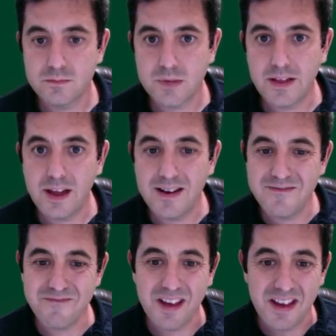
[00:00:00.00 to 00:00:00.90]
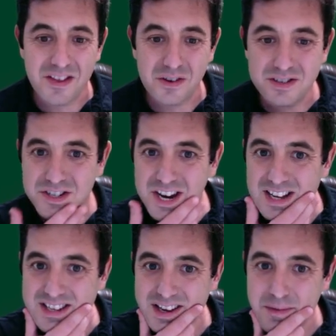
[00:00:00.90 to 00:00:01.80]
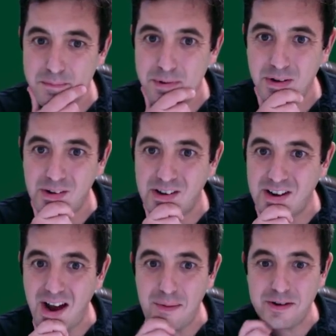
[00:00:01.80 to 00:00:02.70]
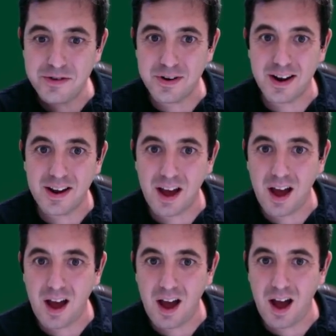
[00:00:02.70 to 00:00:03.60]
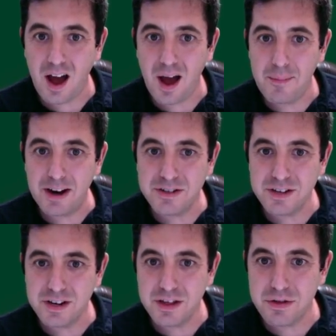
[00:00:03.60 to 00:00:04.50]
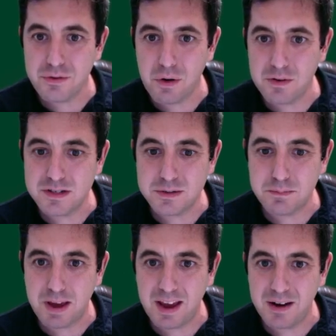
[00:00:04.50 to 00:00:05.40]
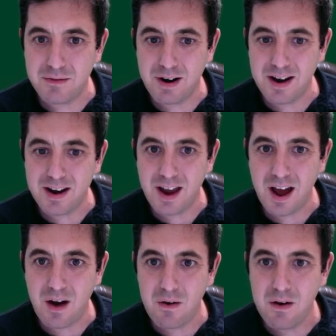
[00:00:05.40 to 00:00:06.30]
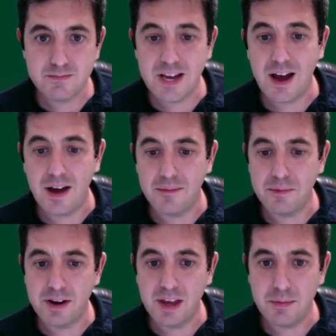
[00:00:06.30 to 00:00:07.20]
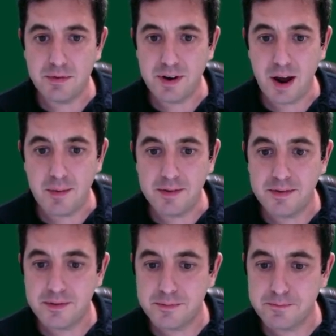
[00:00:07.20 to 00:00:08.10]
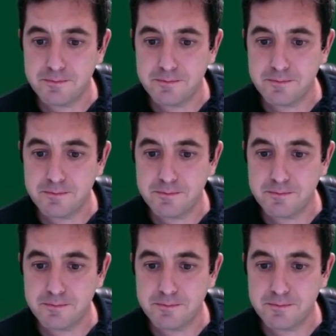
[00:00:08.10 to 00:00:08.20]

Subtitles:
And then there is a chance I can build a diamond trick. I'm actually going to throw a spade right now. Yeah, I'm going to keep 3 diamonds.